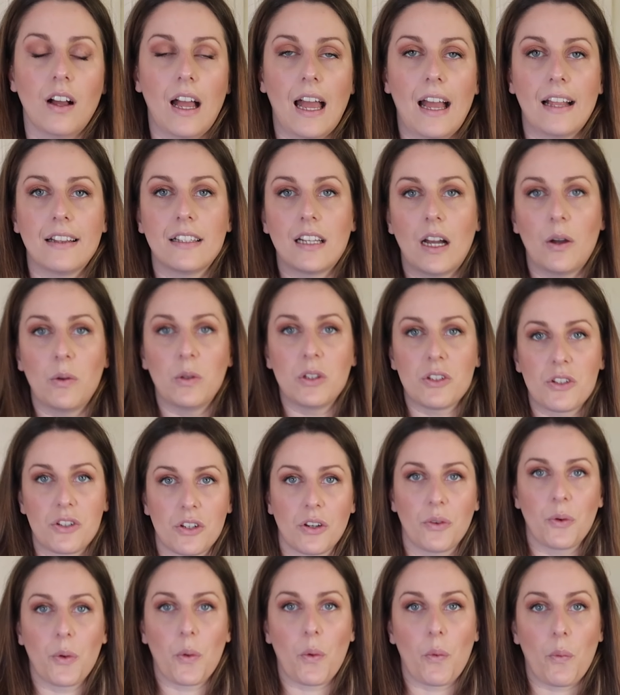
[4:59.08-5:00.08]
And I will
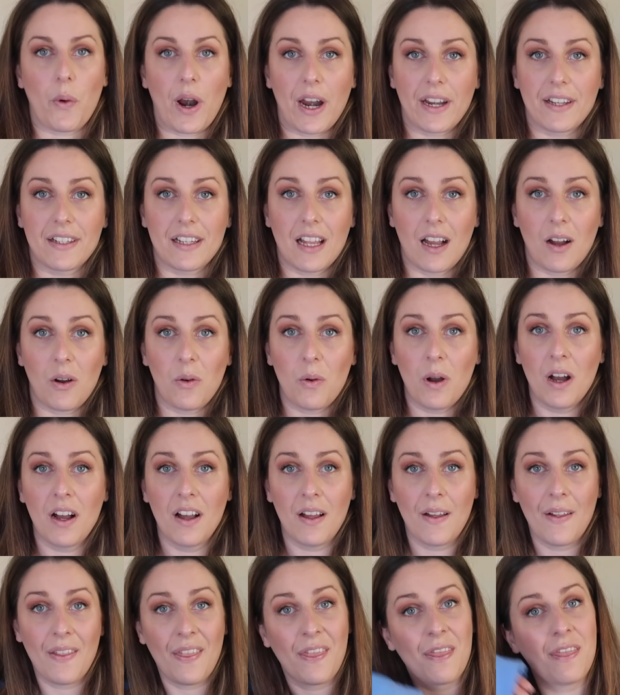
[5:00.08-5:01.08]
show you right now
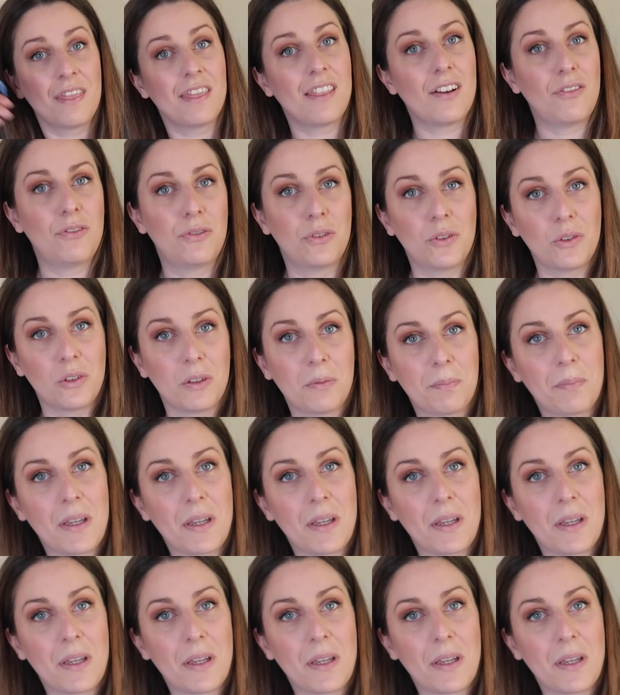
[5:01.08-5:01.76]
the full